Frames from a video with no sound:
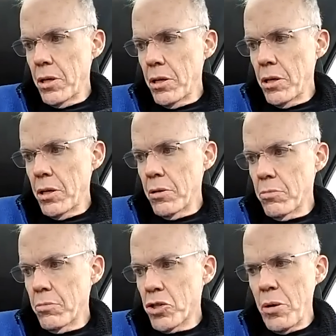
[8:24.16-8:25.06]

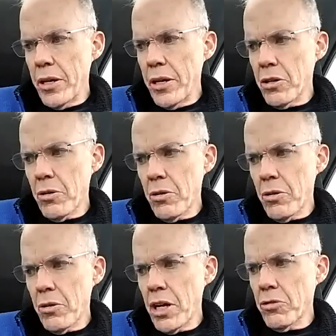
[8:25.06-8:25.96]
sweeping across
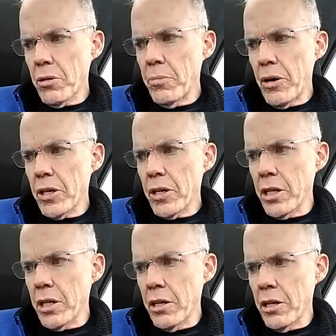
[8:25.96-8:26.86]
Central America,
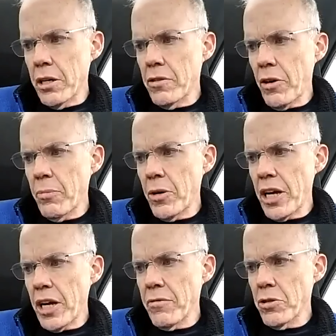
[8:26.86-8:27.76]
and we should very much
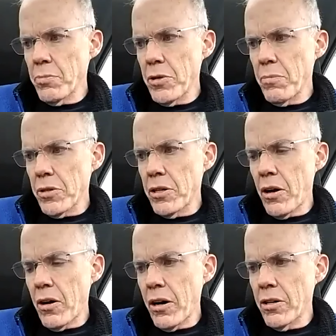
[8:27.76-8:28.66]
have those people in
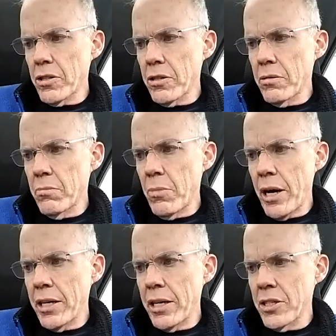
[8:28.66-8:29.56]
our hearts and
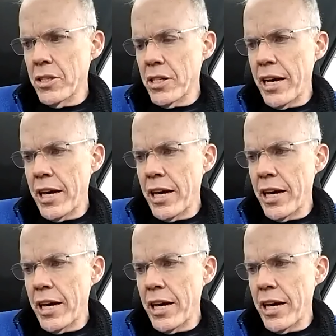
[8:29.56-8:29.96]
minds today.